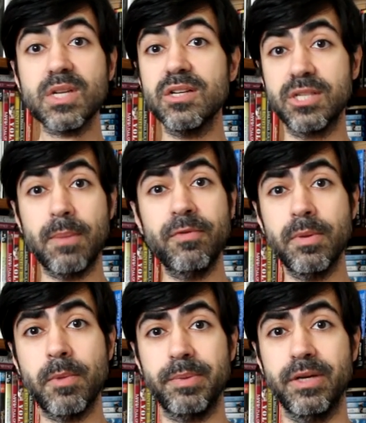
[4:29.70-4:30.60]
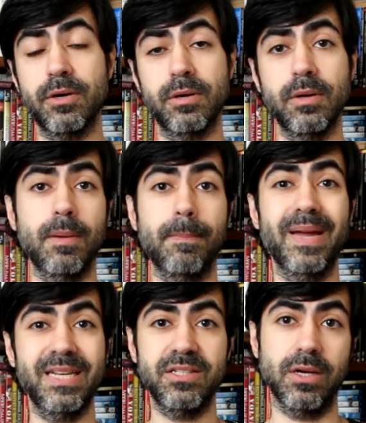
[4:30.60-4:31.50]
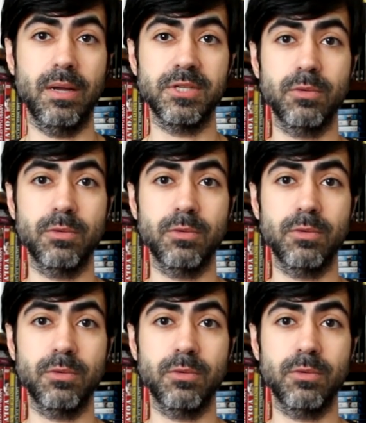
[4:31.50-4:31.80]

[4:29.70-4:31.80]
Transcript: Some of them appear many times,